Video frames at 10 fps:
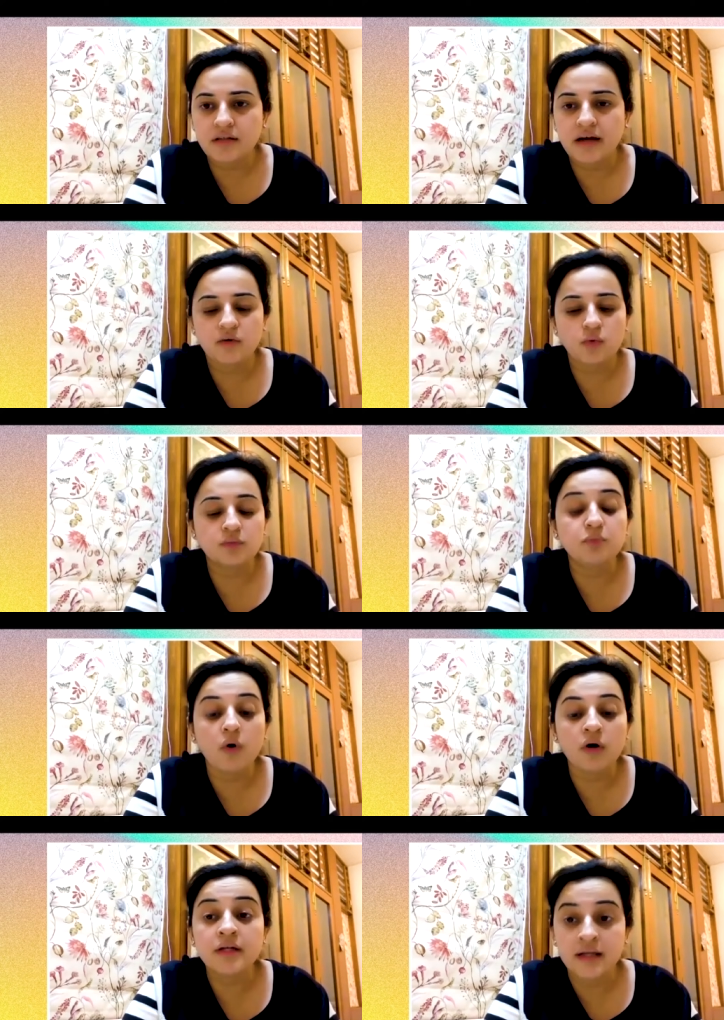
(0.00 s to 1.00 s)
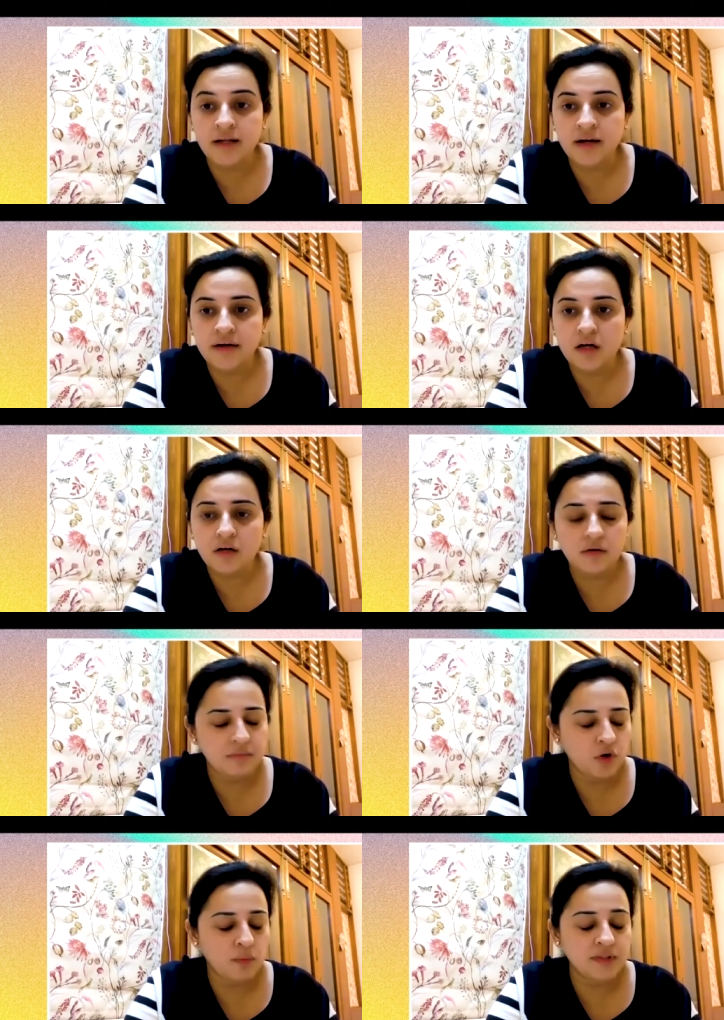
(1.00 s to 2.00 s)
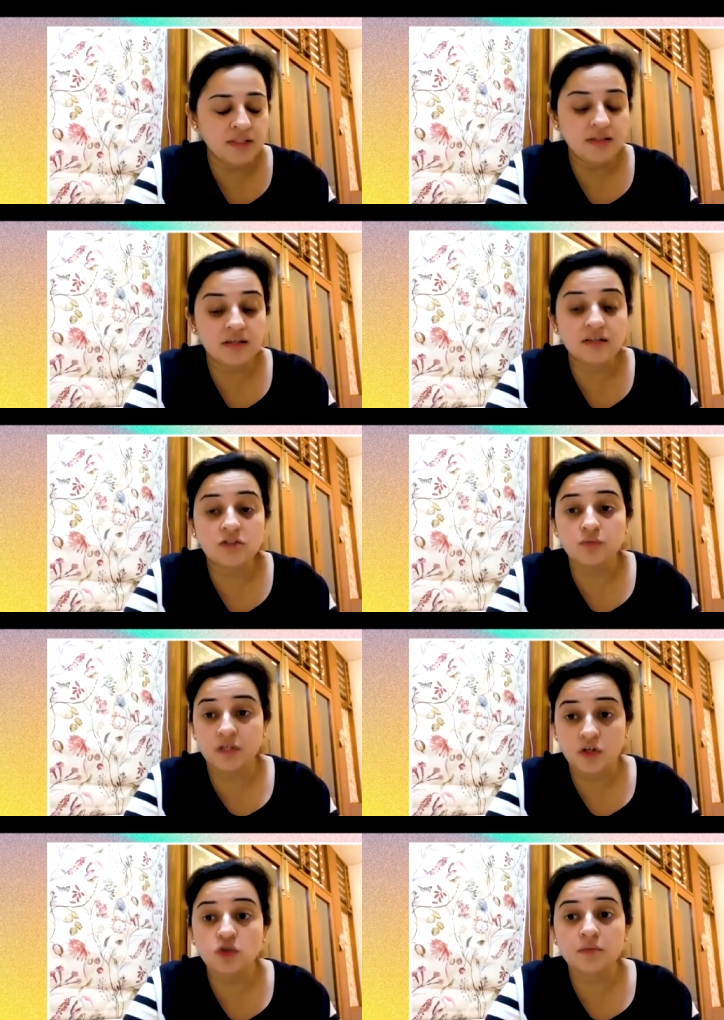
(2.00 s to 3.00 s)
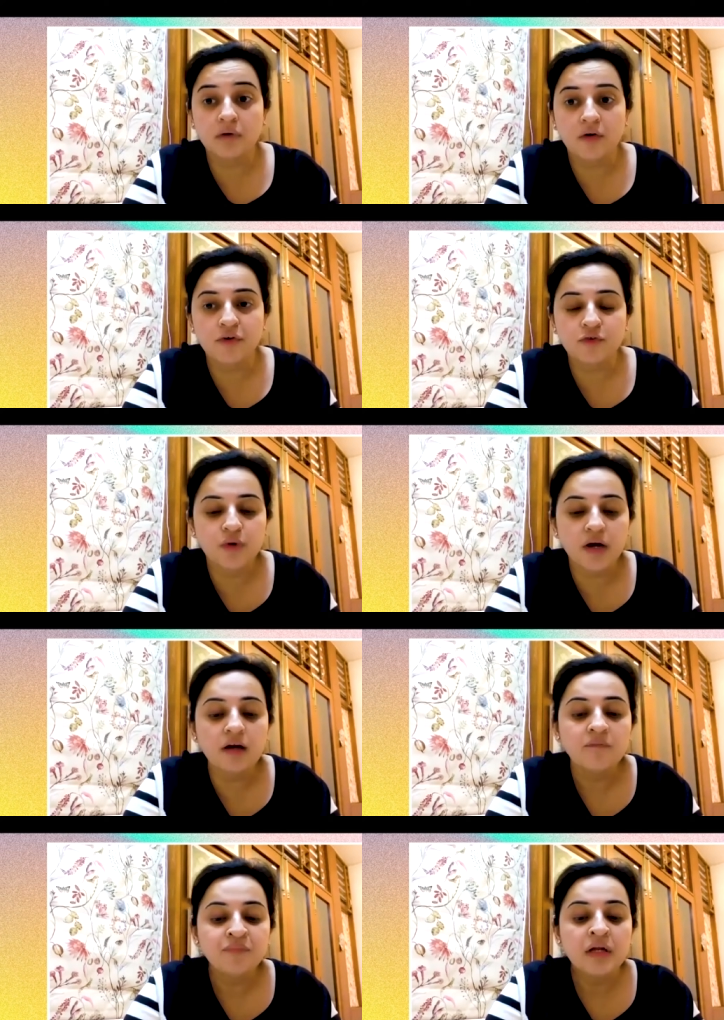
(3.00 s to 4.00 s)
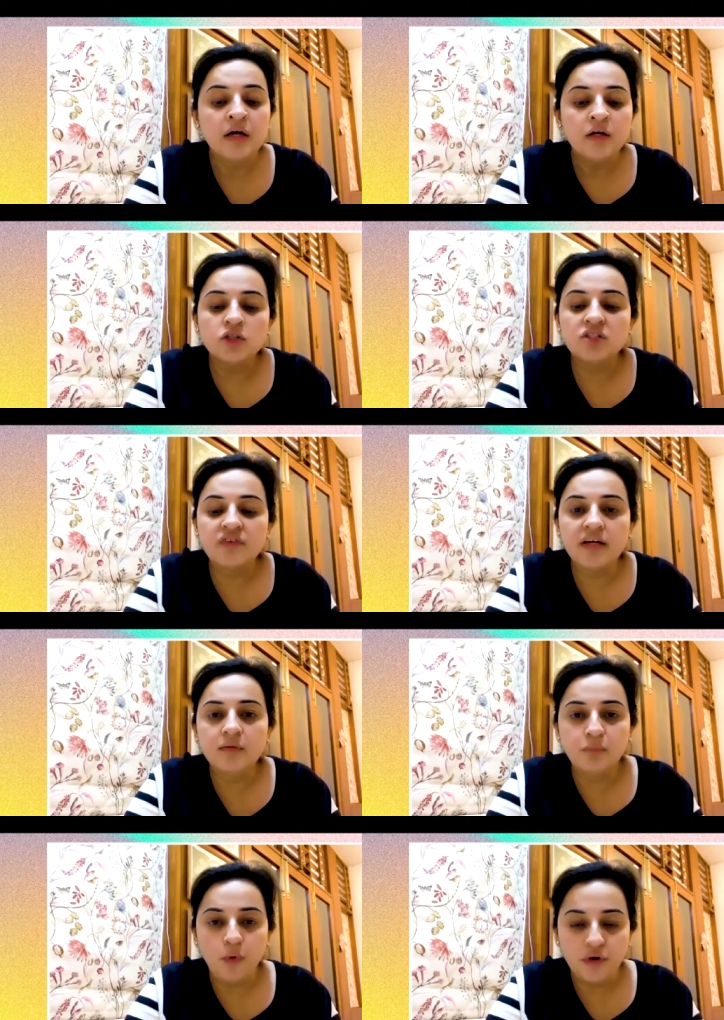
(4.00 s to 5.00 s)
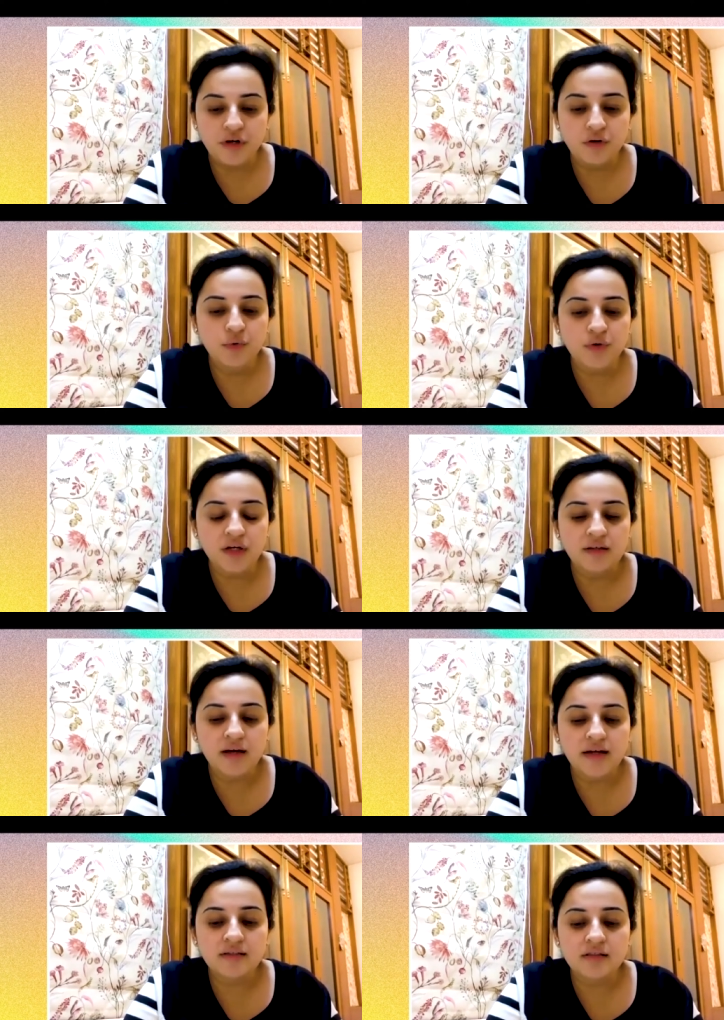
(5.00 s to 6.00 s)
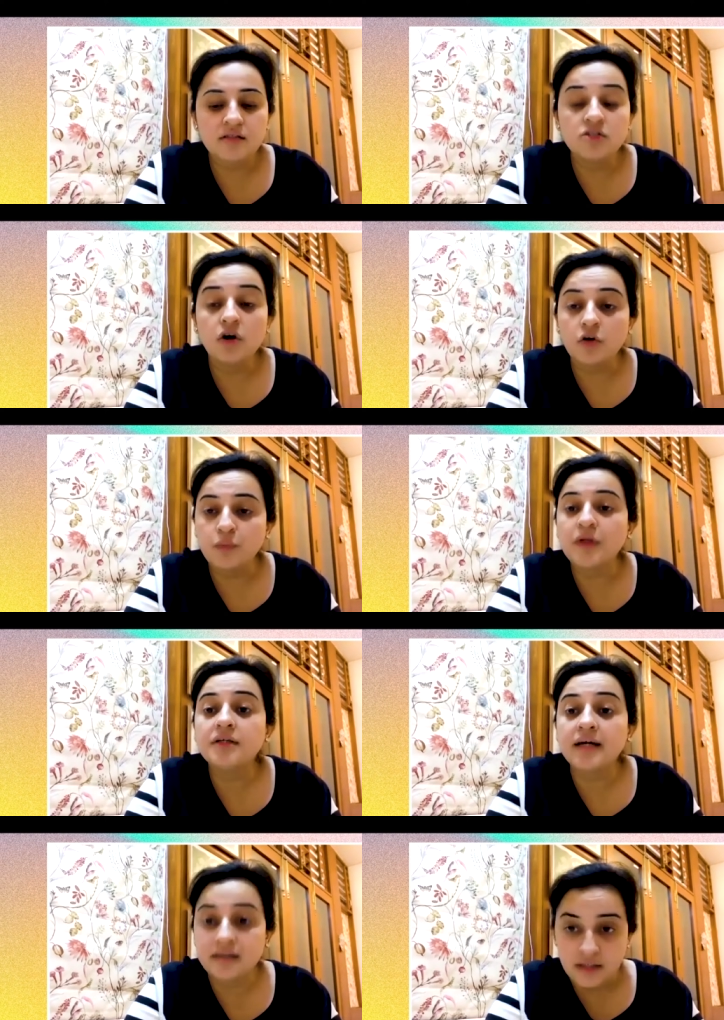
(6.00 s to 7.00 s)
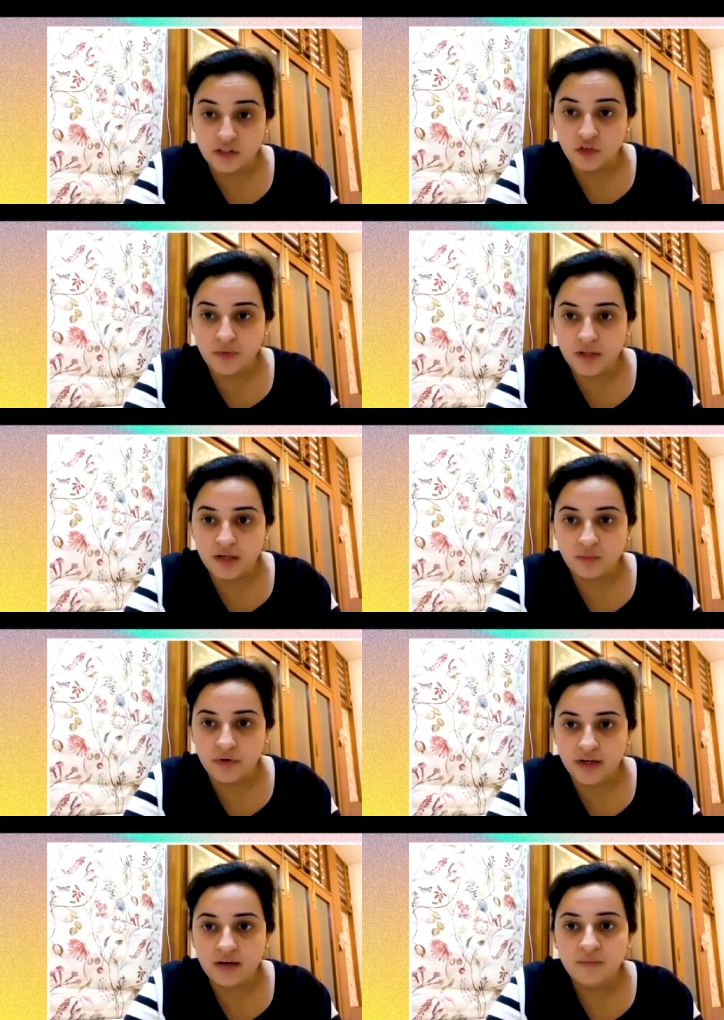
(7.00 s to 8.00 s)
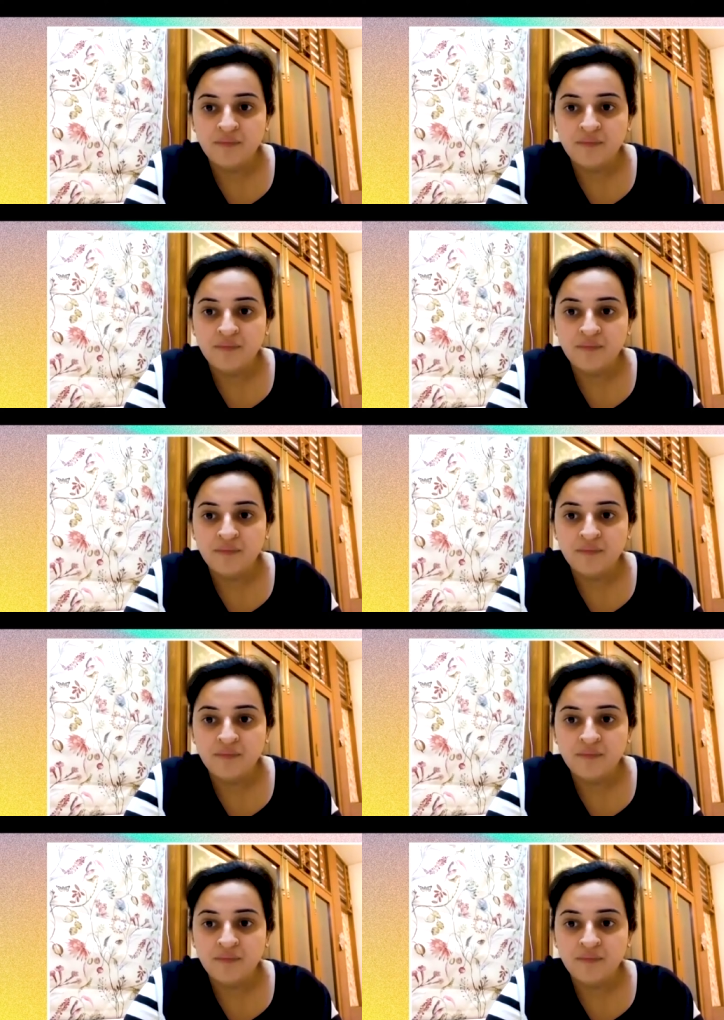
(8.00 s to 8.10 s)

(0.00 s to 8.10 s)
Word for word: that was born in India, but obviously, India consumes a huge amount of bread. So it's very important to realize uh, European techniques of making bread